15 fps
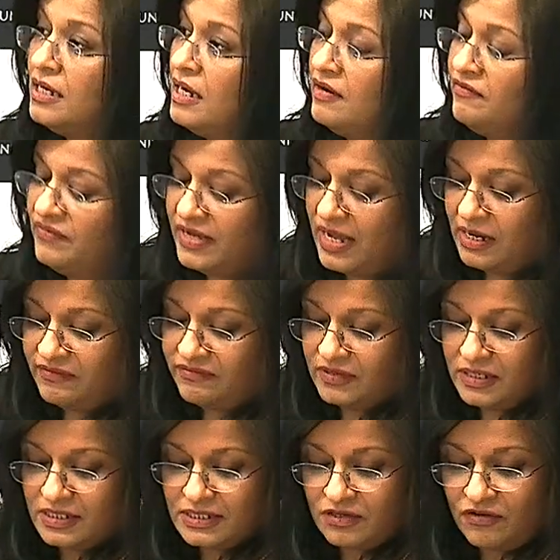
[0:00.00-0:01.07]
and
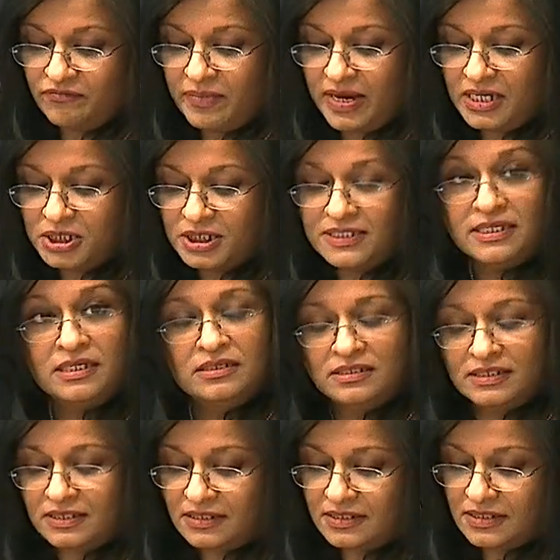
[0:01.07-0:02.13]
forgetfulness of major
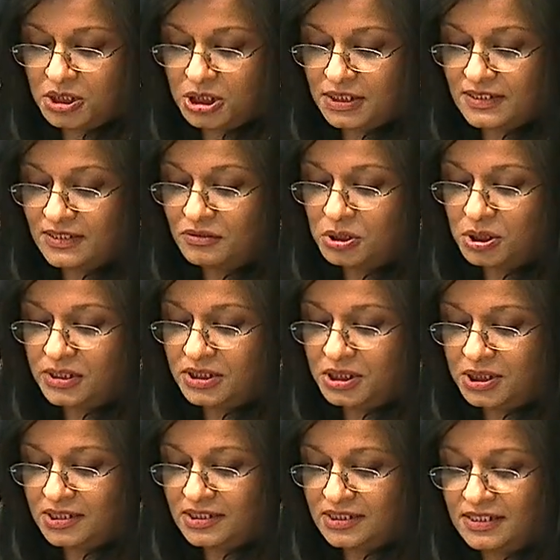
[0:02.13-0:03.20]
sins such as social
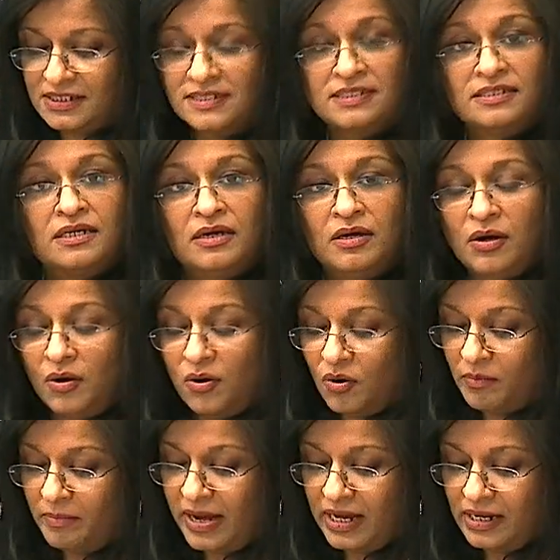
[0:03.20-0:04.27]
injustice
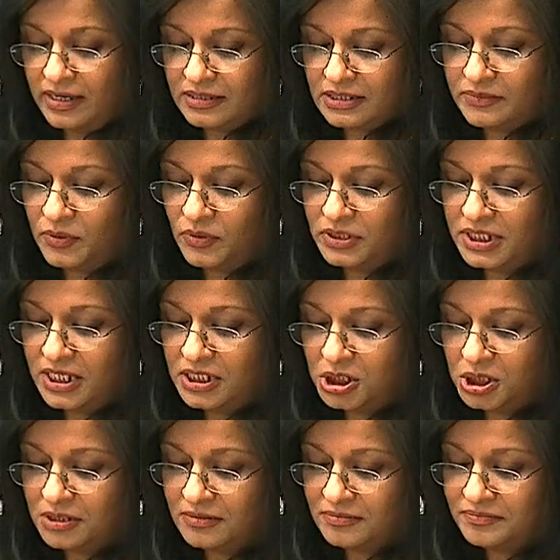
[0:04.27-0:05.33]
or male
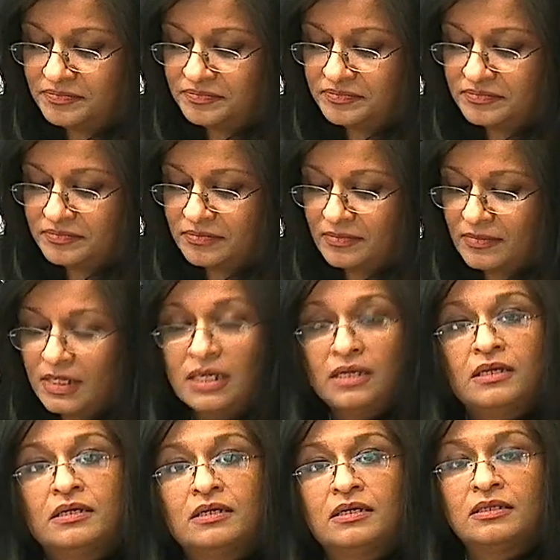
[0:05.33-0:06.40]
exploitation.
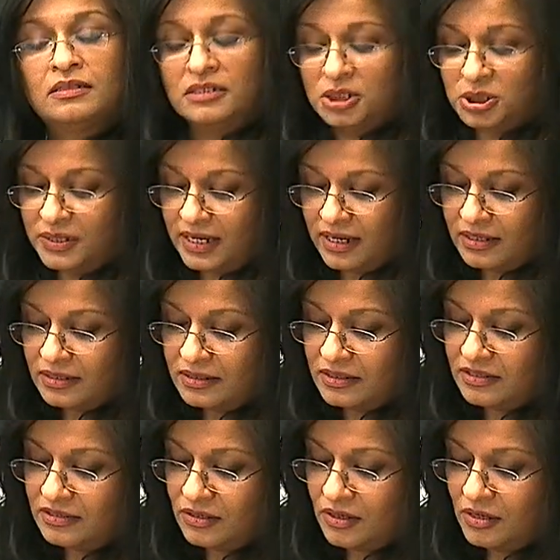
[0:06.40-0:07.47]
The Sri
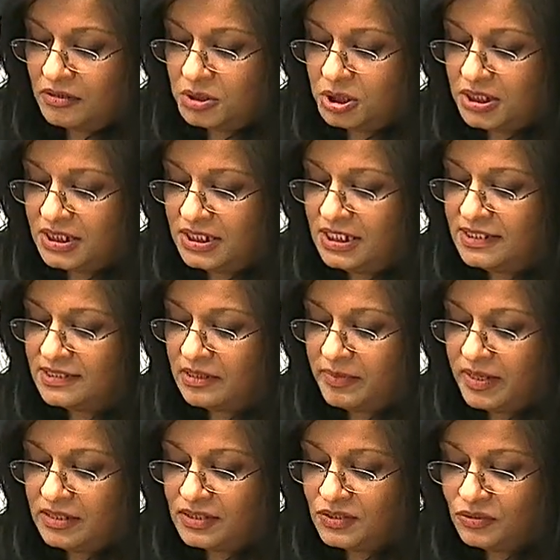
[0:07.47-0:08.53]
Lankan theologian Tisa
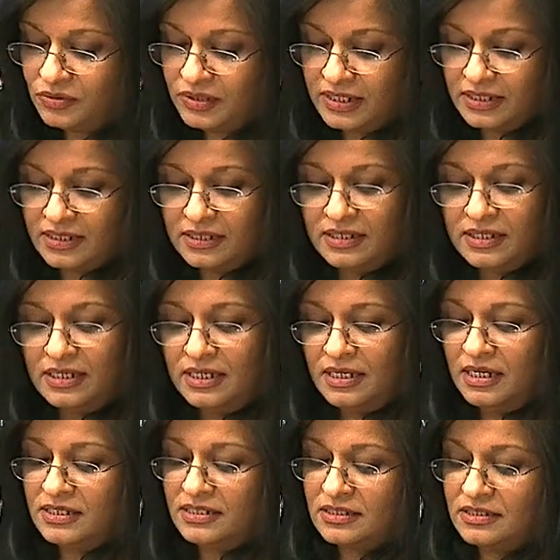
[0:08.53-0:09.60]
Balasuria
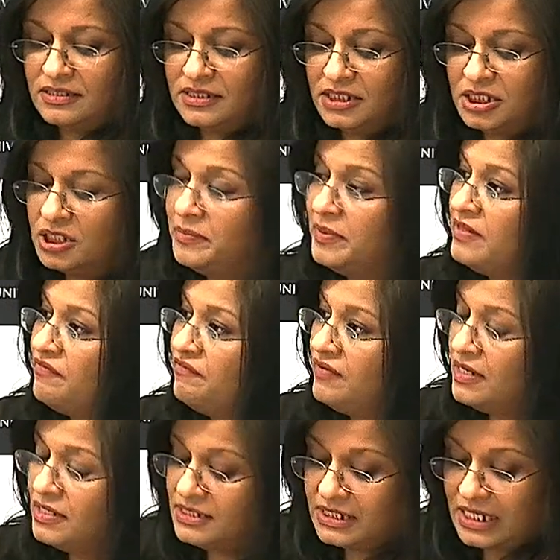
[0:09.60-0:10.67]
is considered to be the
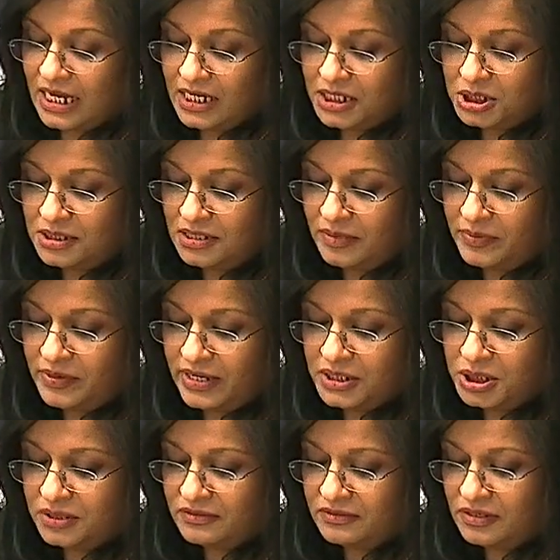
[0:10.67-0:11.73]
first Asian
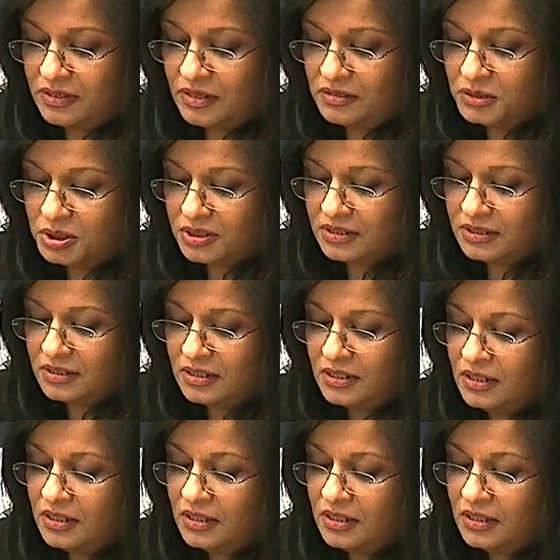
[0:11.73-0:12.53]
liberation theologian